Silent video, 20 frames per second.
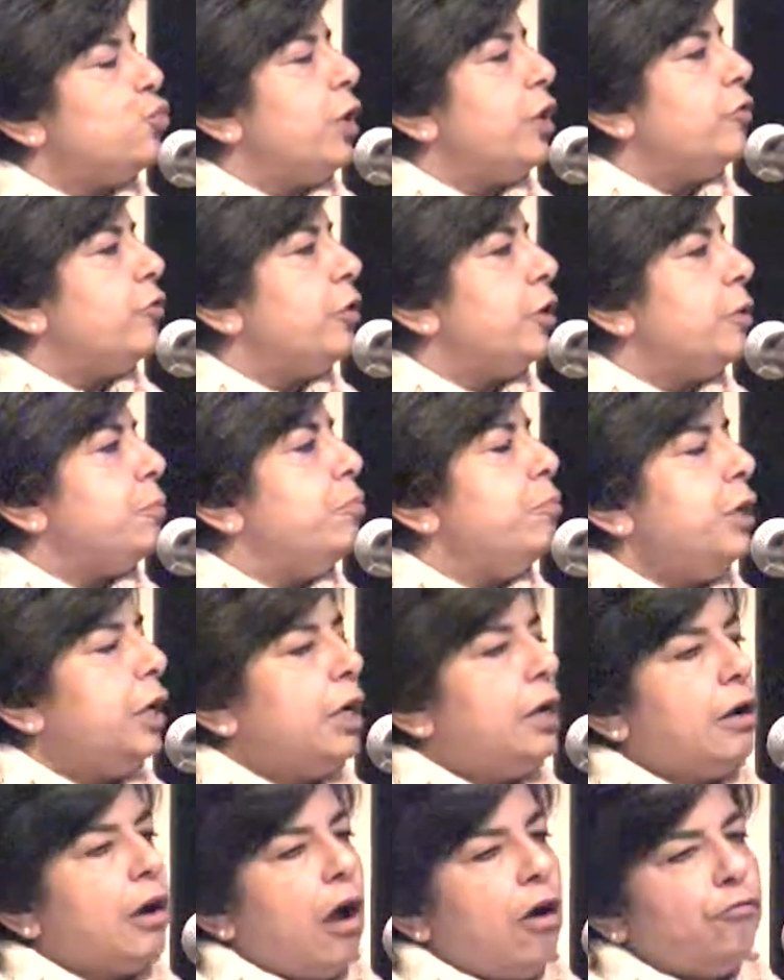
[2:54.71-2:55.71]
whether it
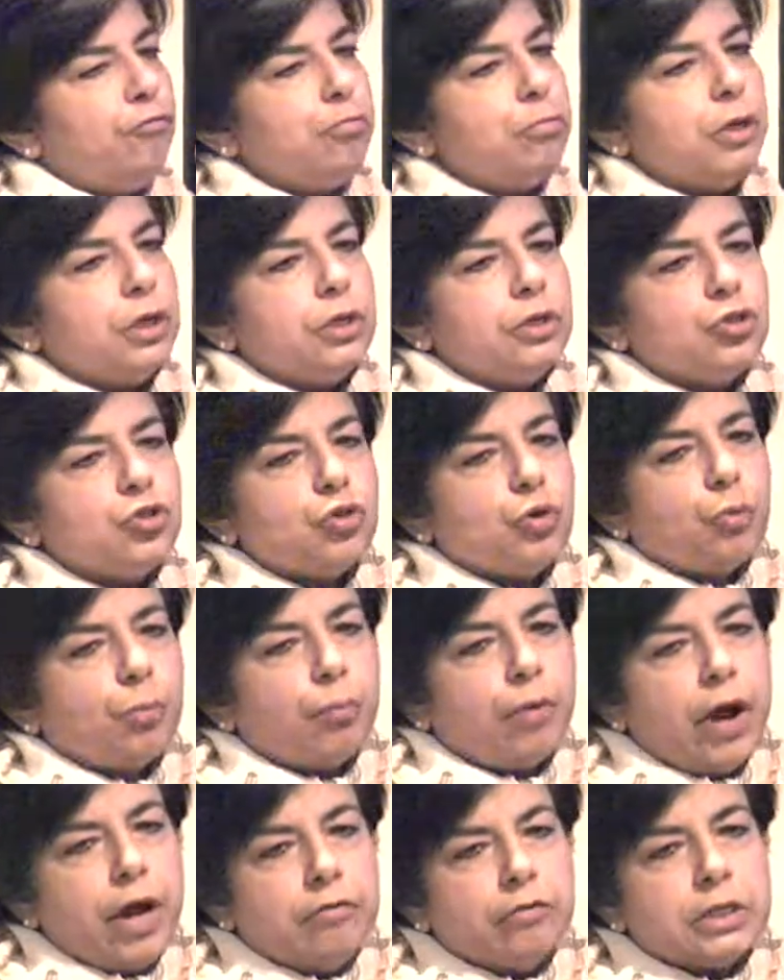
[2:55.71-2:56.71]
be government or
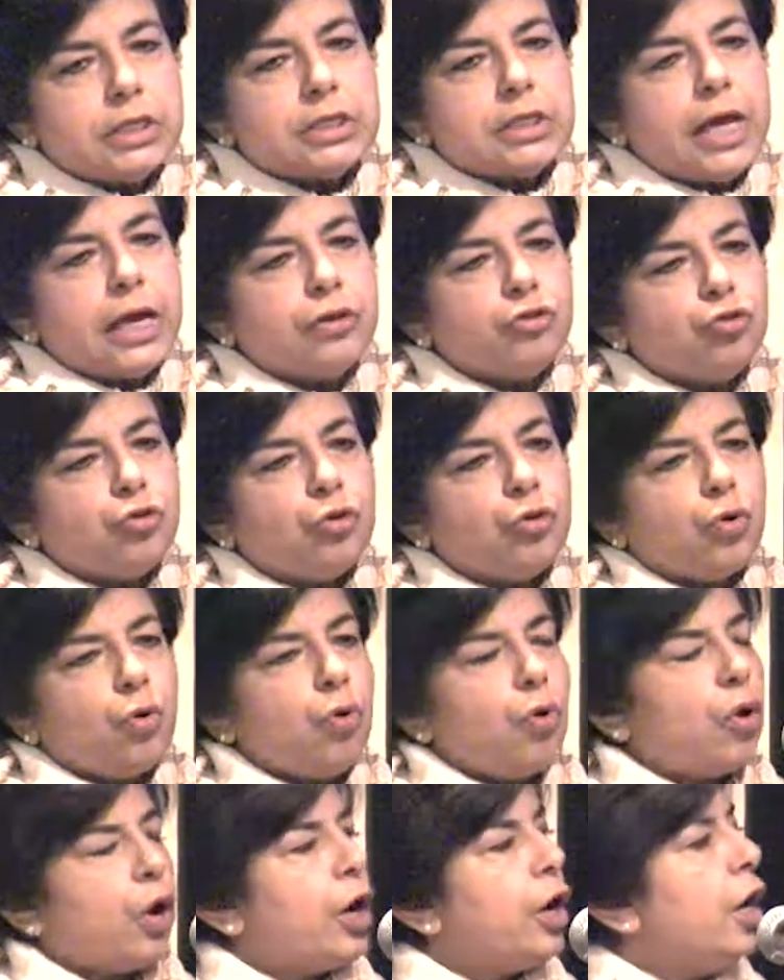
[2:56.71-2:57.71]
private sector
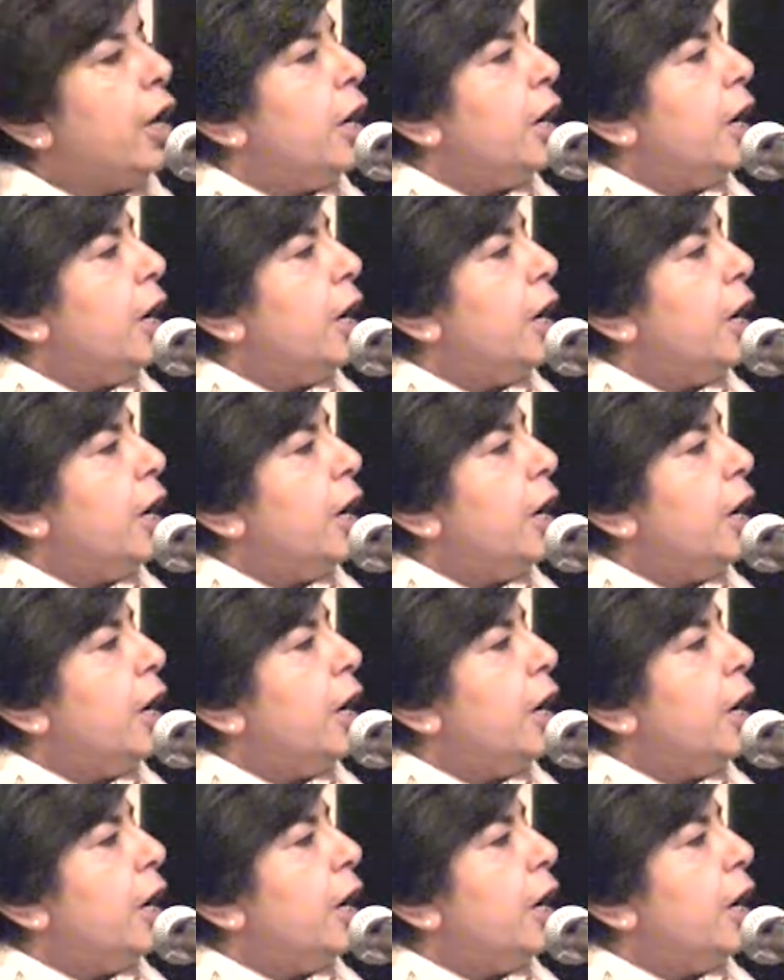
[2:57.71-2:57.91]
or